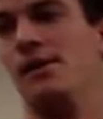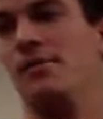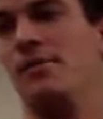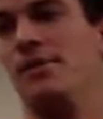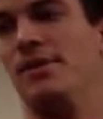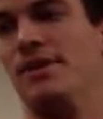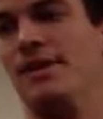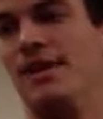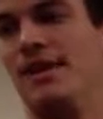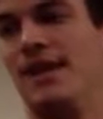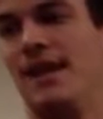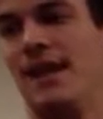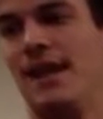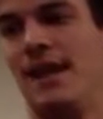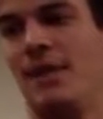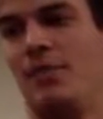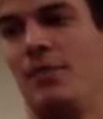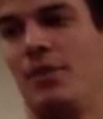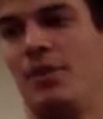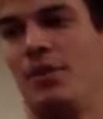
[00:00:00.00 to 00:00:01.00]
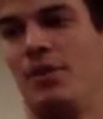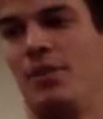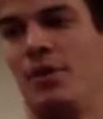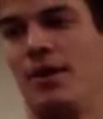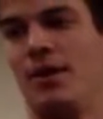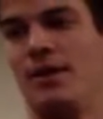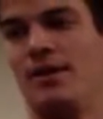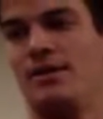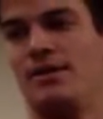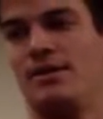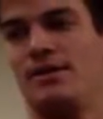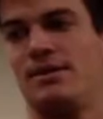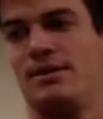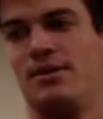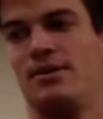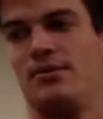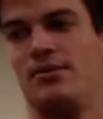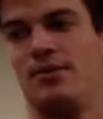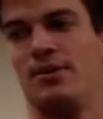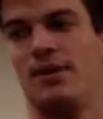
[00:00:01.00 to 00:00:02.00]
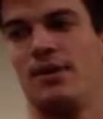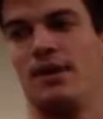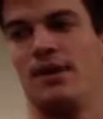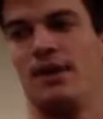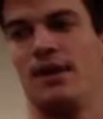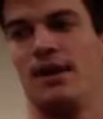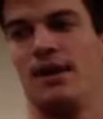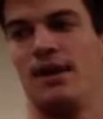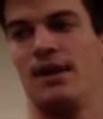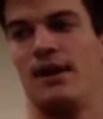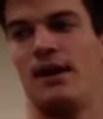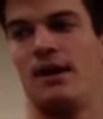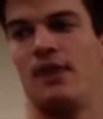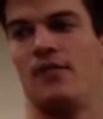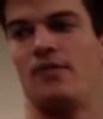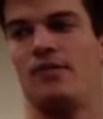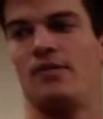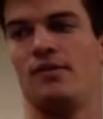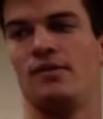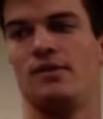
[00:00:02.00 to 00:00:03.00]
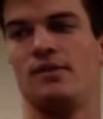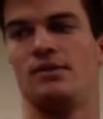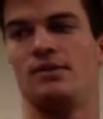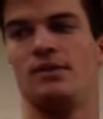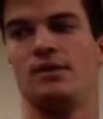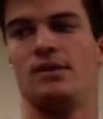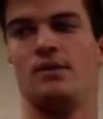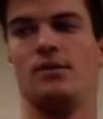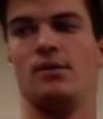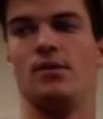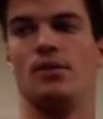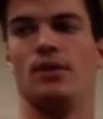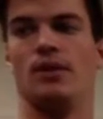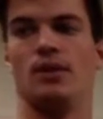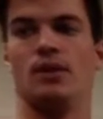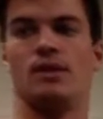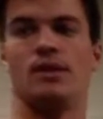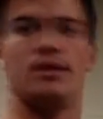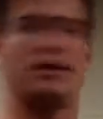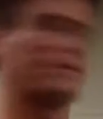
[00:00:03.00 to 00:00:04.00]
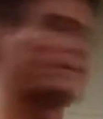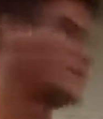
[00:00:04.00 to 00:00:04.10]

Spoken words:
The DNA polymerase 3 alpha subunit.